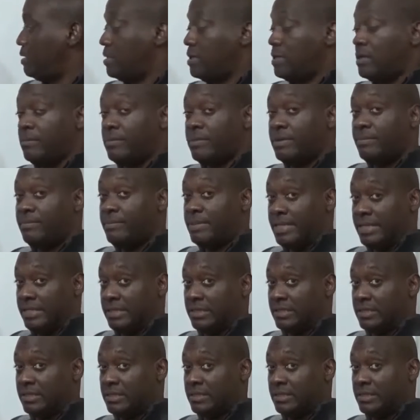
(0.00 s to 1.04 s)
common
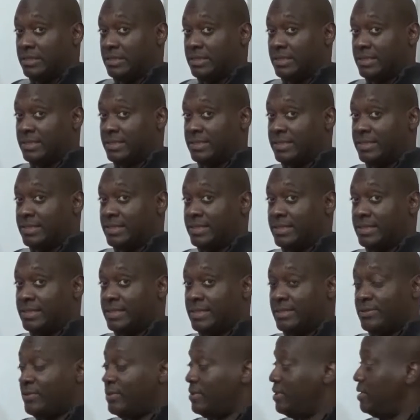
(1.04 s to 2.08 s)
base.
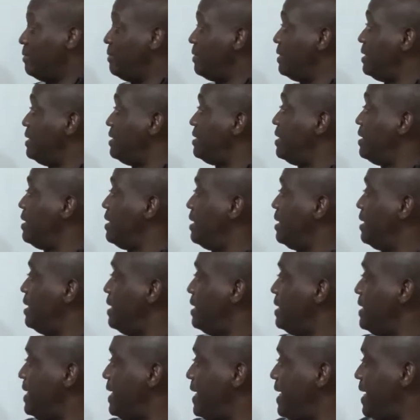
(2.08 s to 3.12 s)
So in other words,
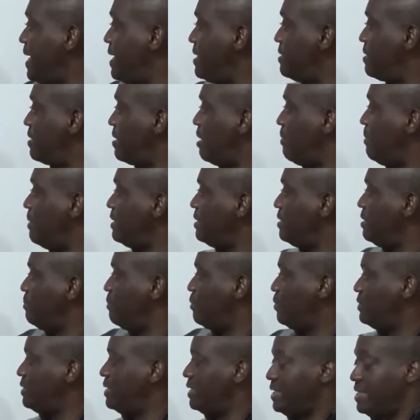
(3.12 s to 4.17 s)
the A is common to
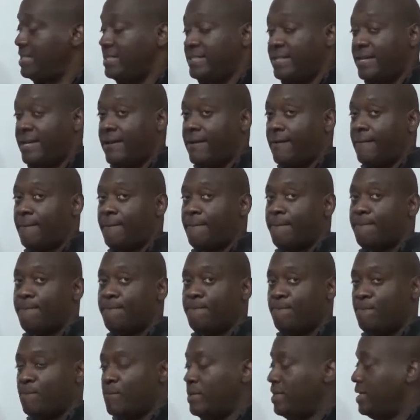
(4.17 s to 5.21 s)
both of these here.
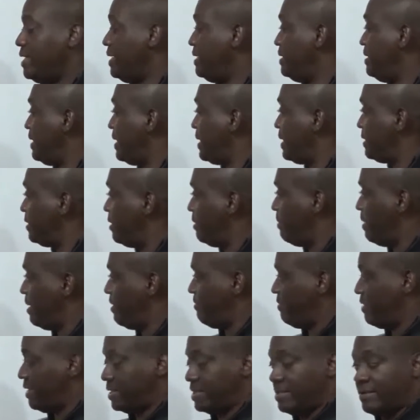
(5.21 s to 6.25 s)
You take it out by
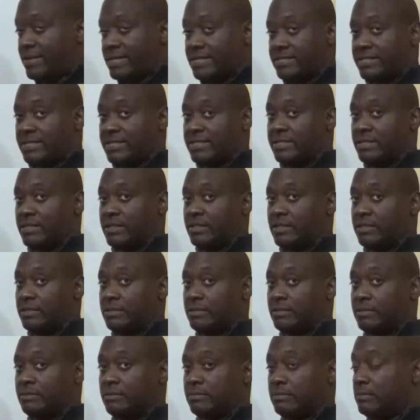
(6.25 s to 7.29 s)
factorization,
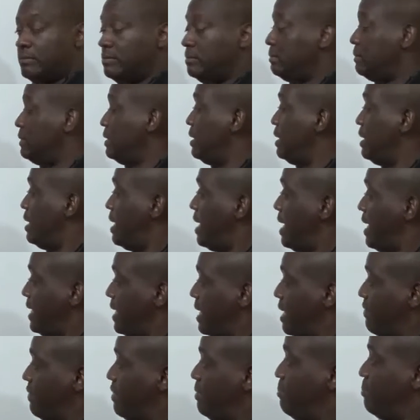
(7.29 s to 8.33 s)
and
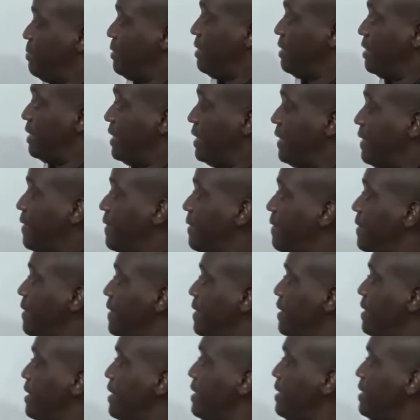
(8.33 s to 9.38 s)
you have the product here.
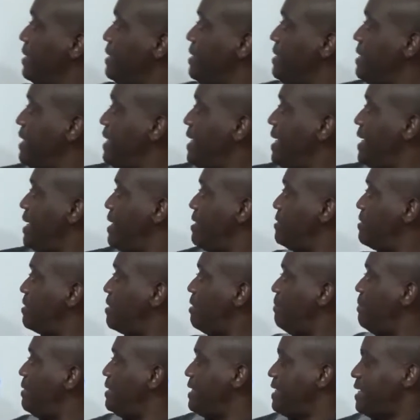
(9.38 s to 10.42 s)
The A is
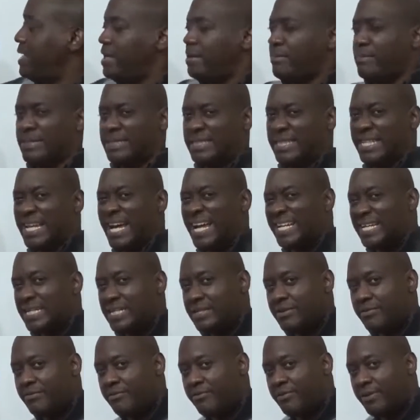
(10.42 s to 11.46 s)
common here, but in a
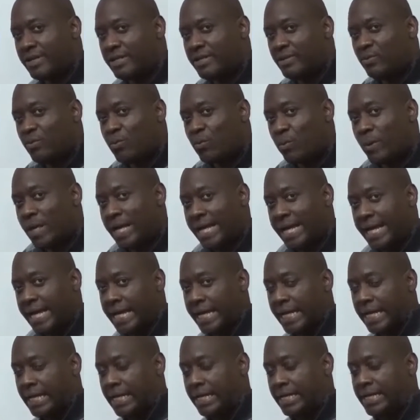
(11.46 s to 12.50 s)
different
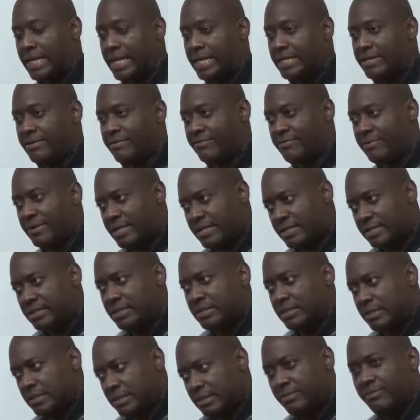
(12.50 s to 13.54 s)
way, in a different
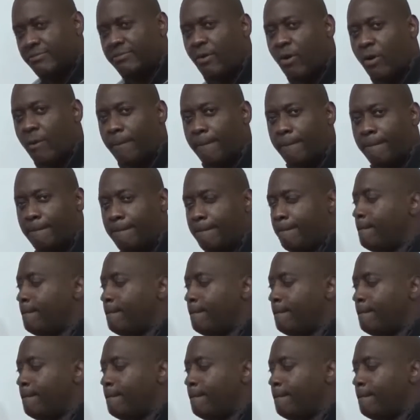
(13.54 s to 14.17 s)
form.